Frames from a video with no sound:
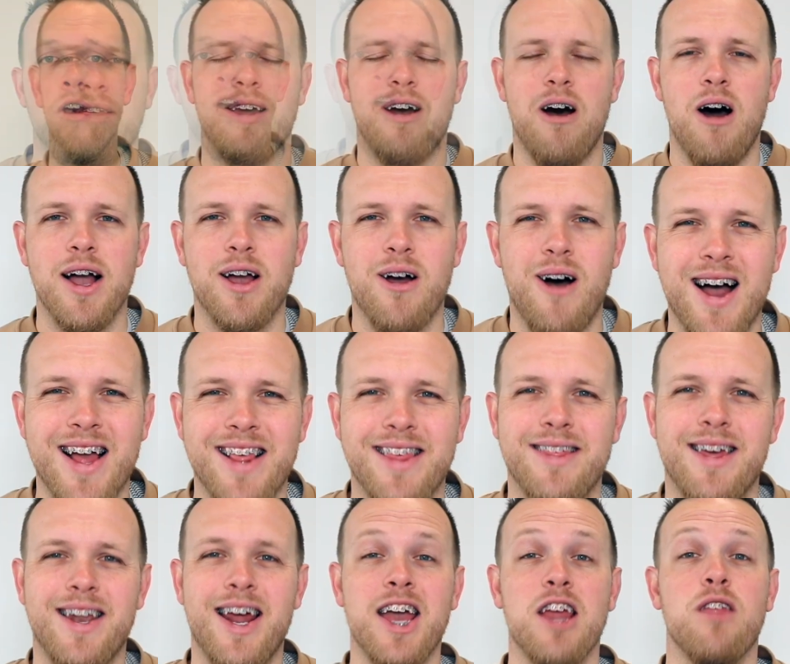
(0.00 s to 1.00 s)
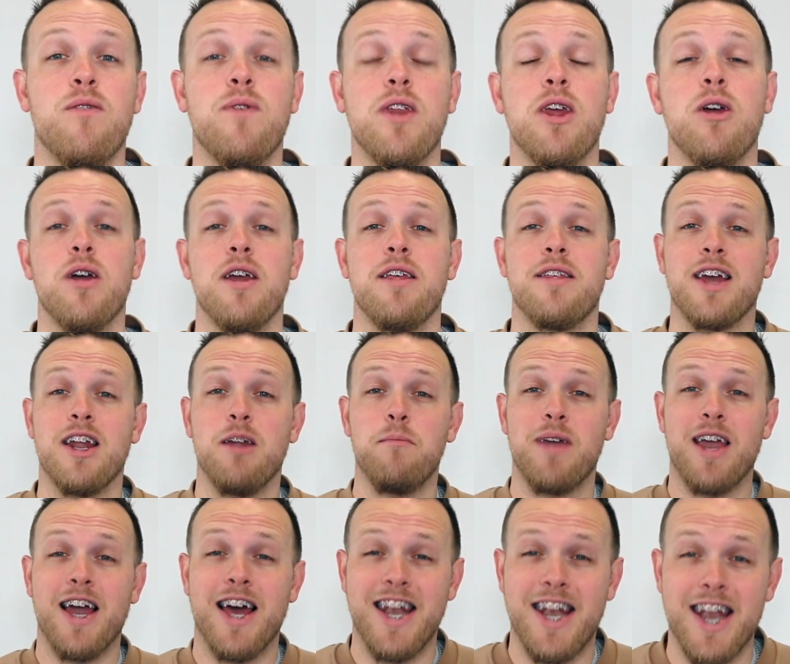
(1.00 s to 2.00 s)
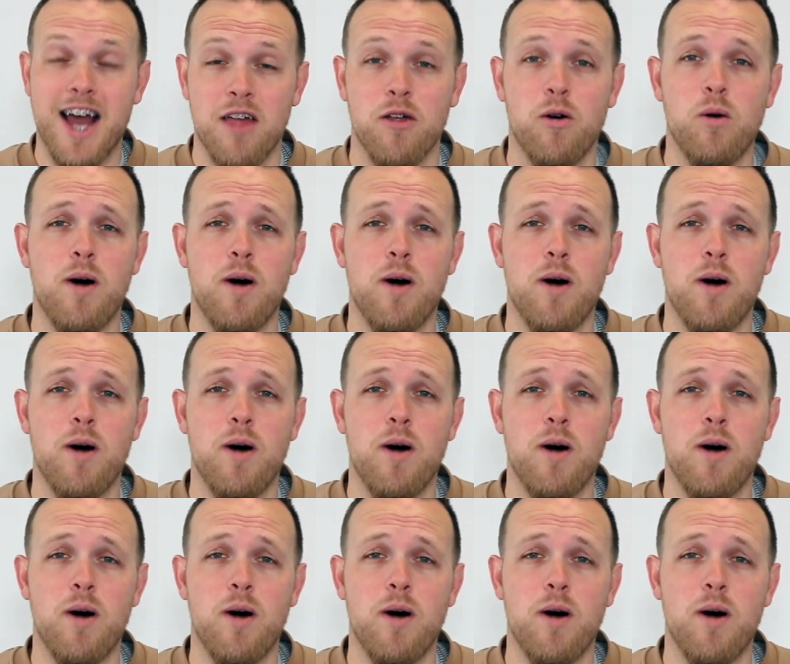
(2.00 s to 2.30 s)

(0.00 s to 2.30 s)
Hi guys, today's video is going to be another